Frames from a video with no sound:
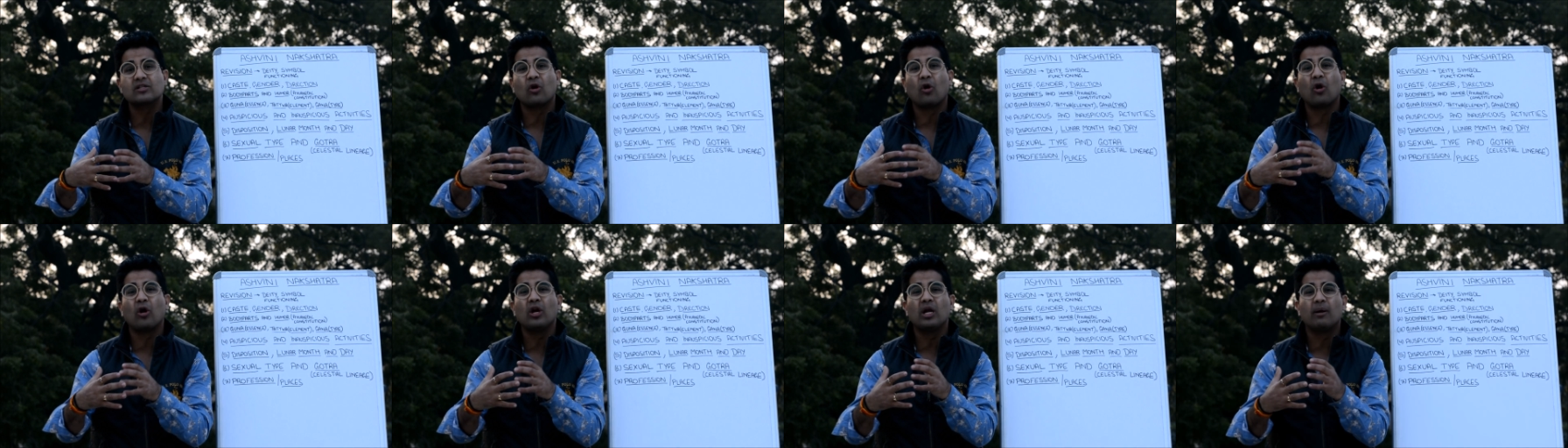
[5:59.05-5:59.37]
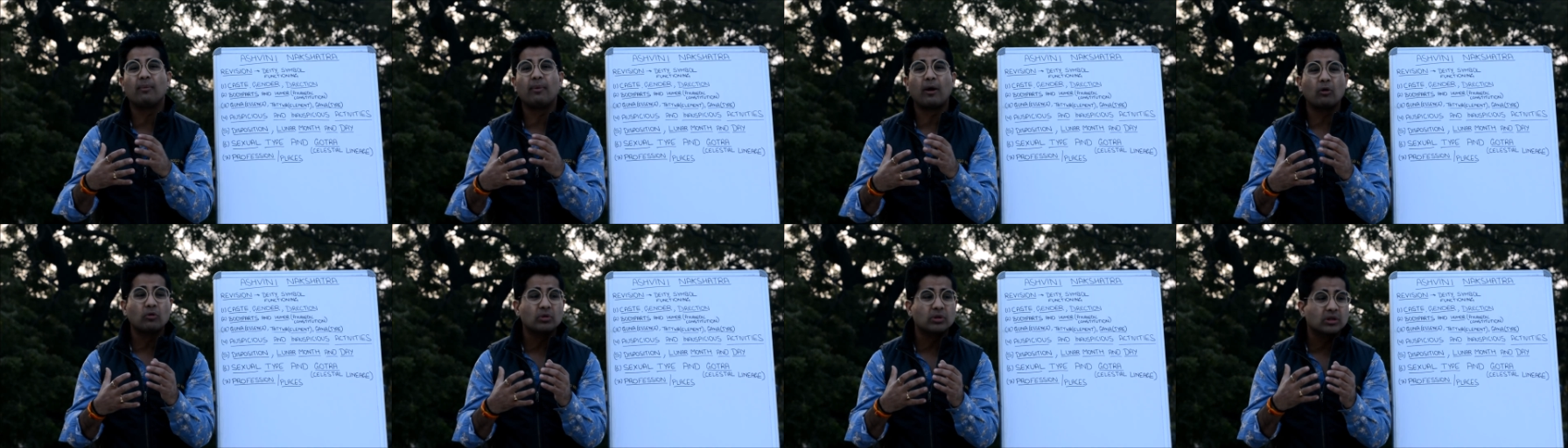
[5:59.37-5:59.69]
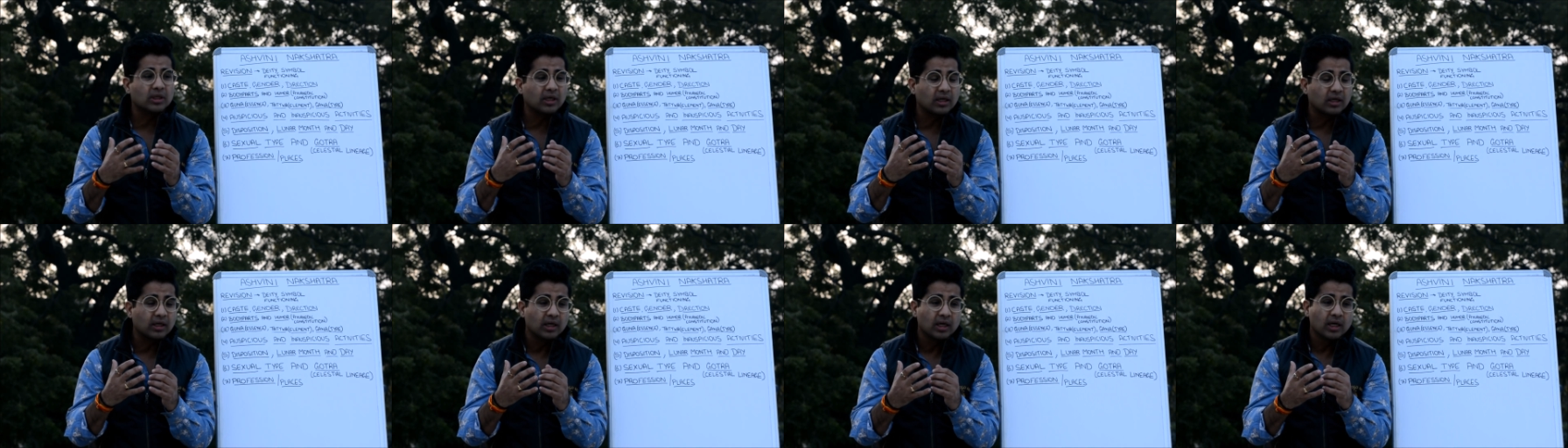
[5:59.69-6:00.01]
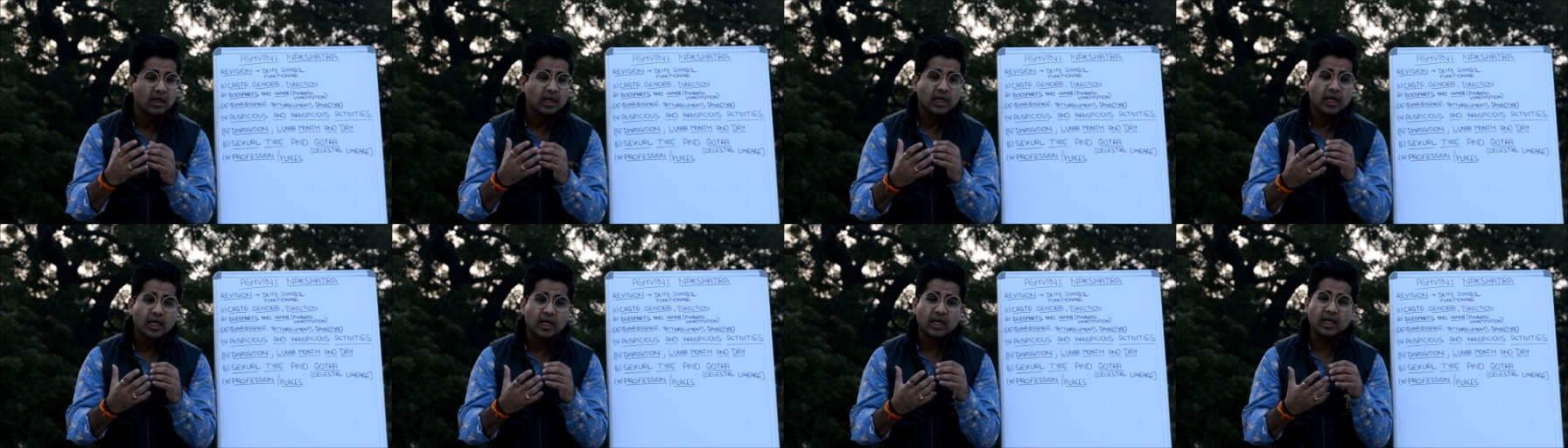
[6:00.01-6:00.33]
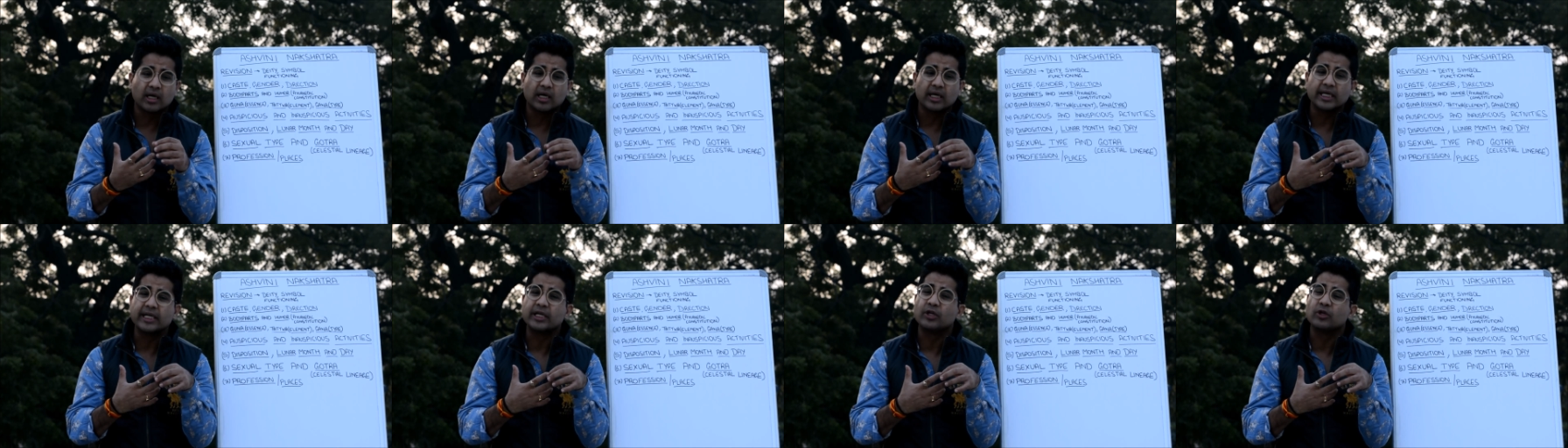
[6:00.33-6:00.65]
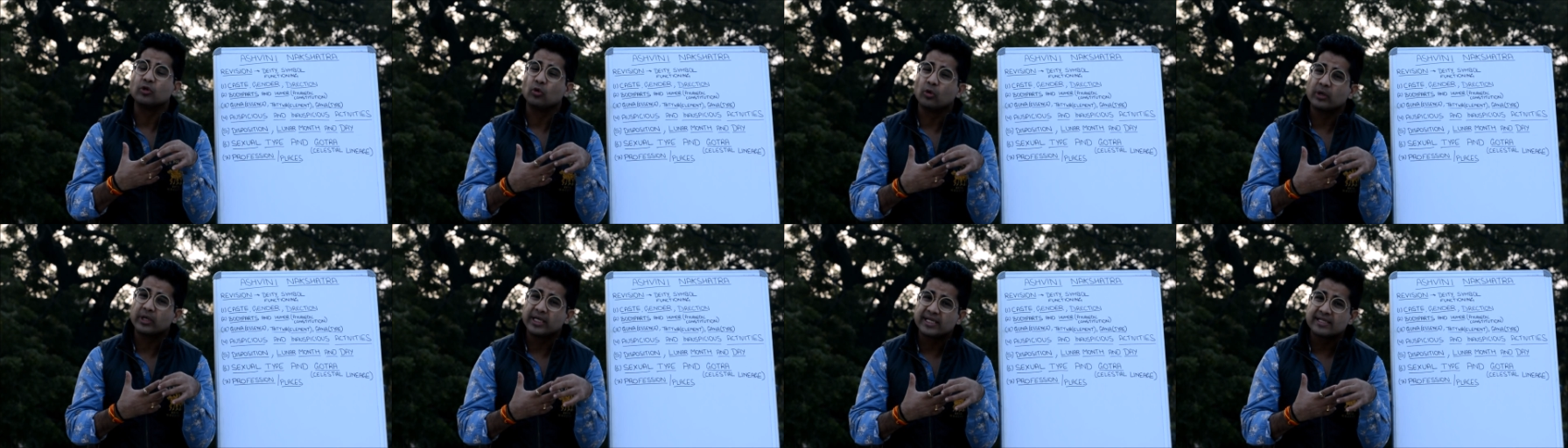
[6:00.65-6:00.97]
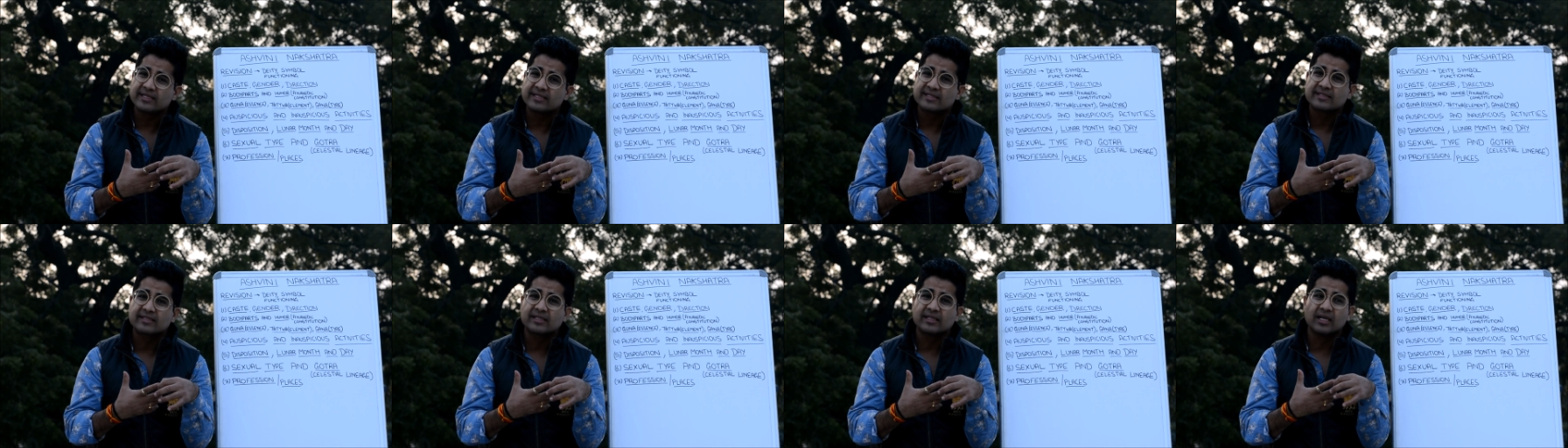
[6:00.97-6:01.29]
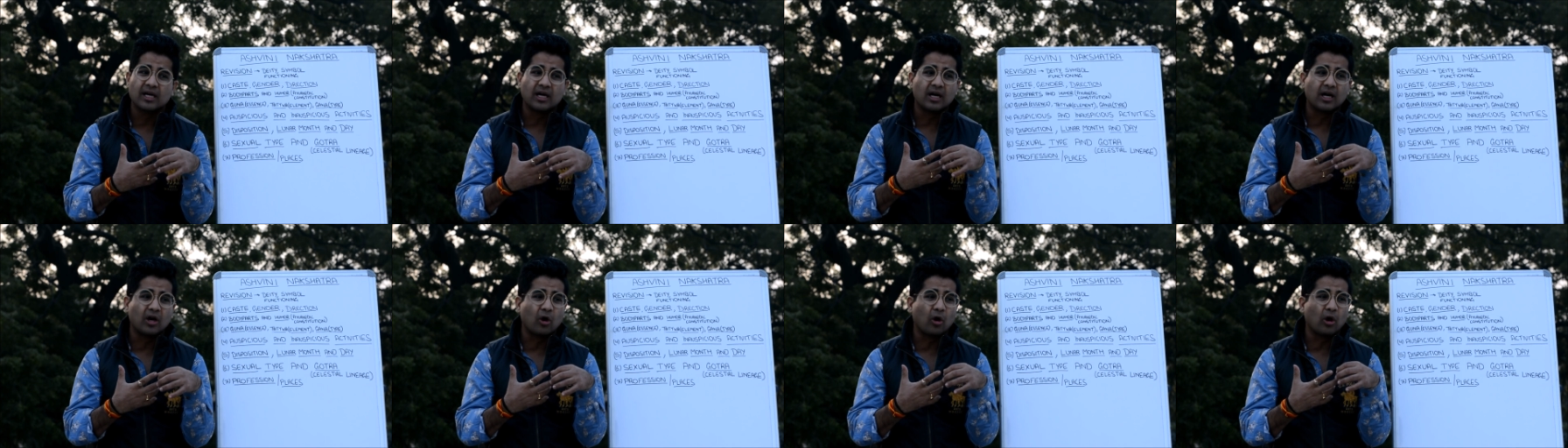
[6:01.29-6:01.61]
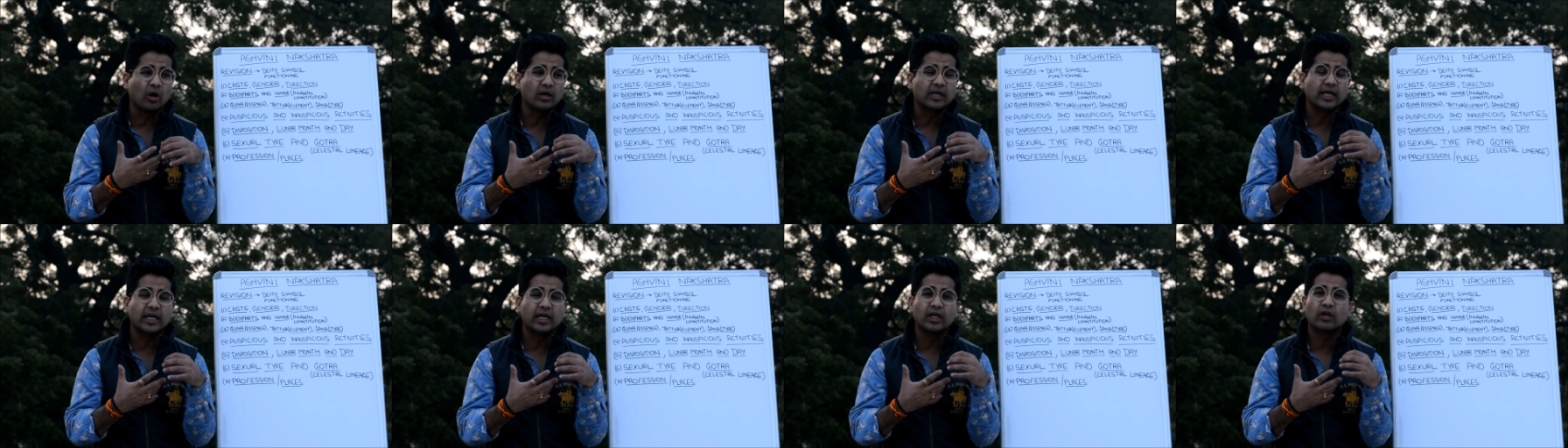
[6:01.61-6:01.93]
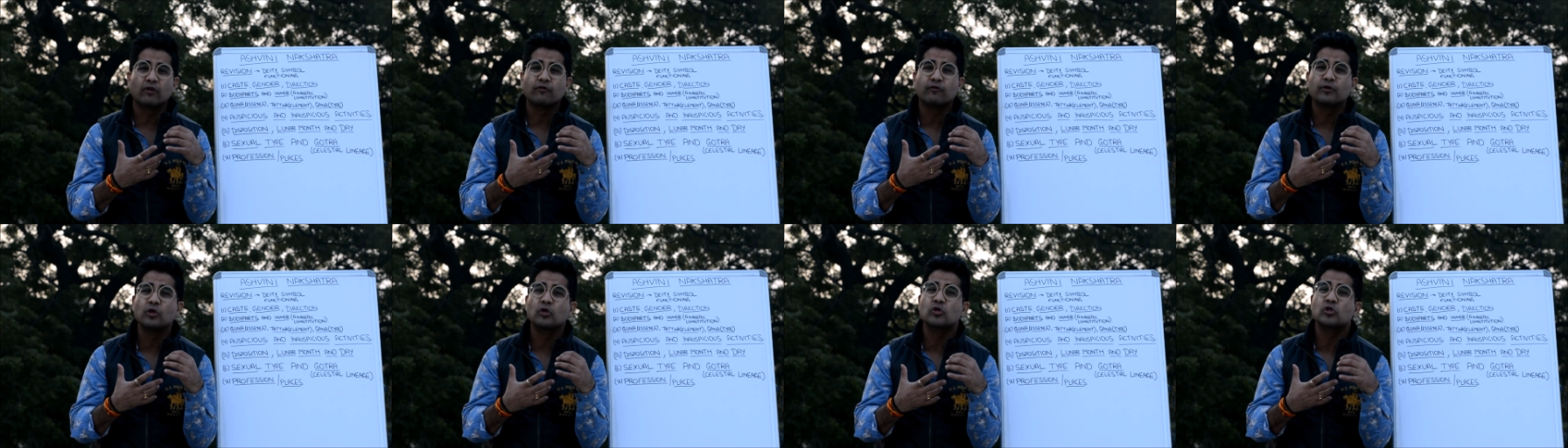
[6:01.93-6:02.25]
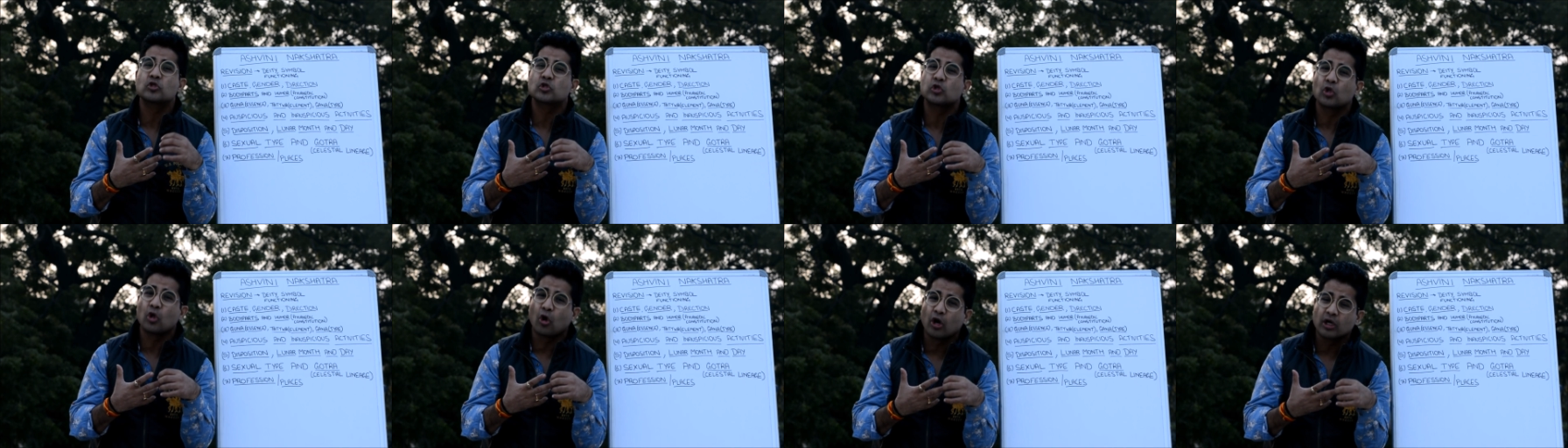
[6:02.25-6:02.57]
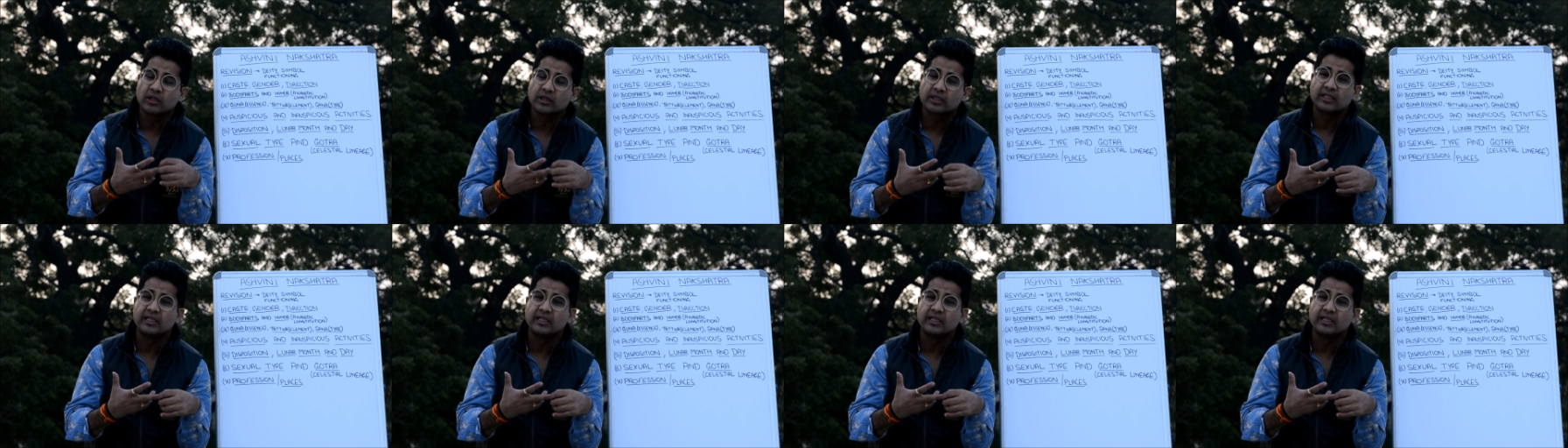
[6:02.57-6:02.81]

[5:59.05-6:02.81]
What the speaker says: all about the ignorance, all kind of, you know, sloth,